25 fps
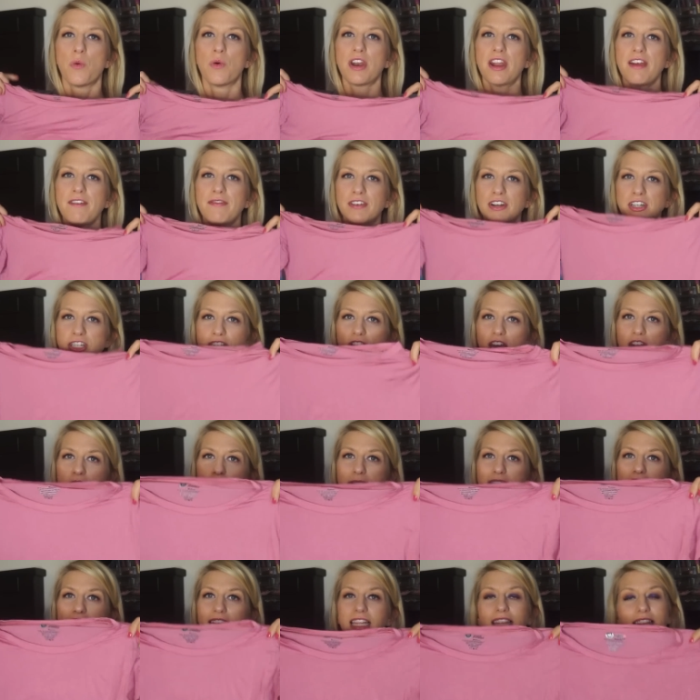when I first got it, it
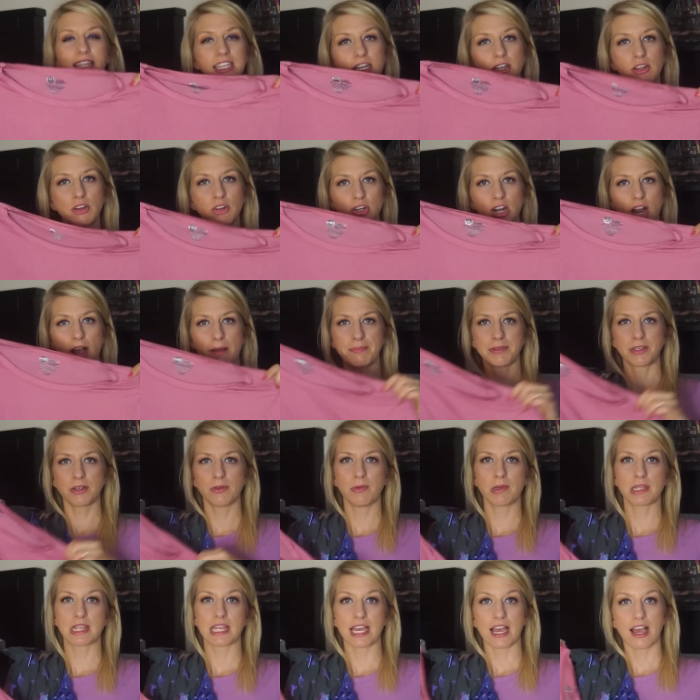was like a little cropped so
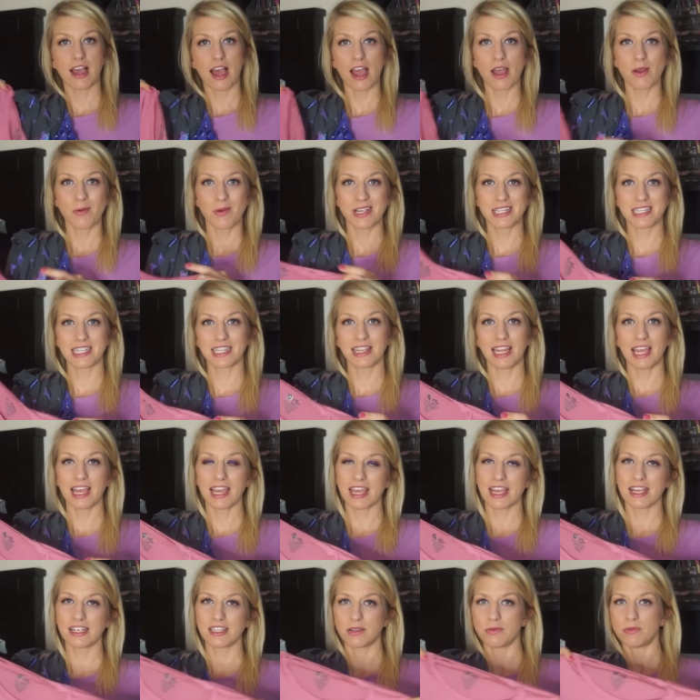with like high-waisted
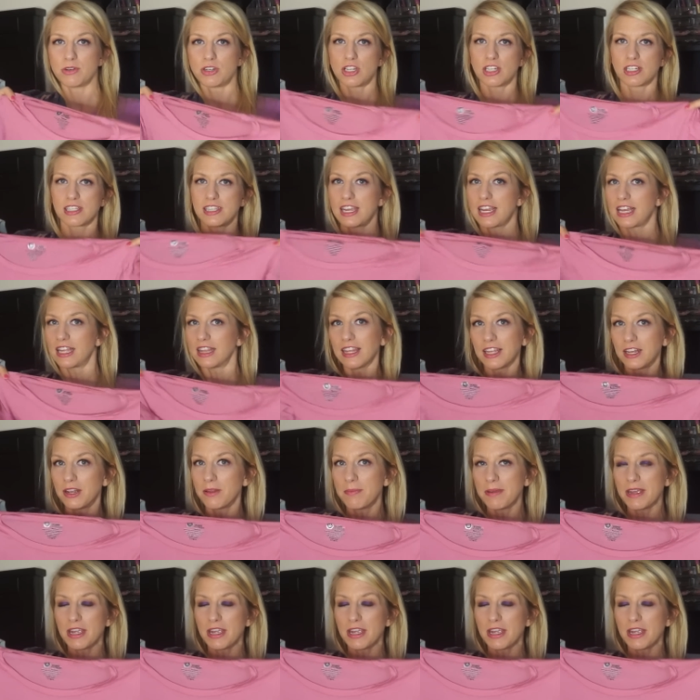leggings it was just like a little